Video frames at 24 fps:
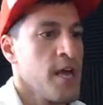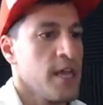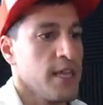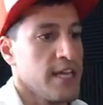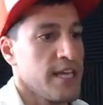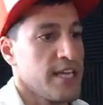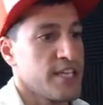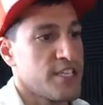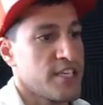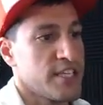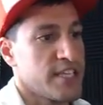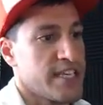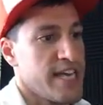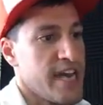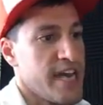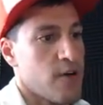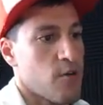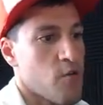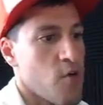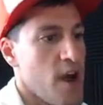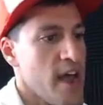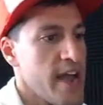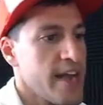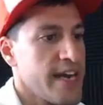Let's just get
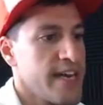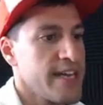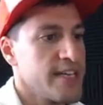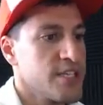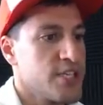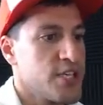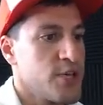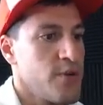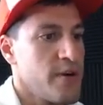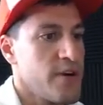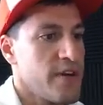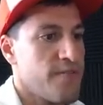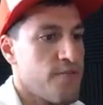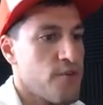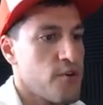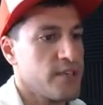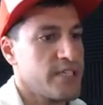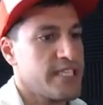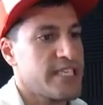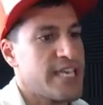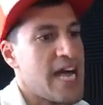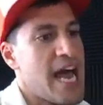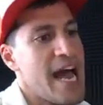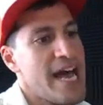right into it for
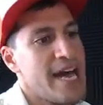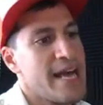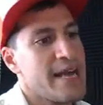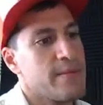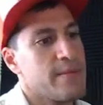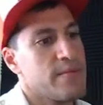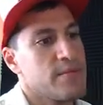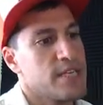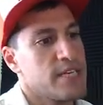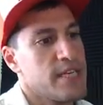time's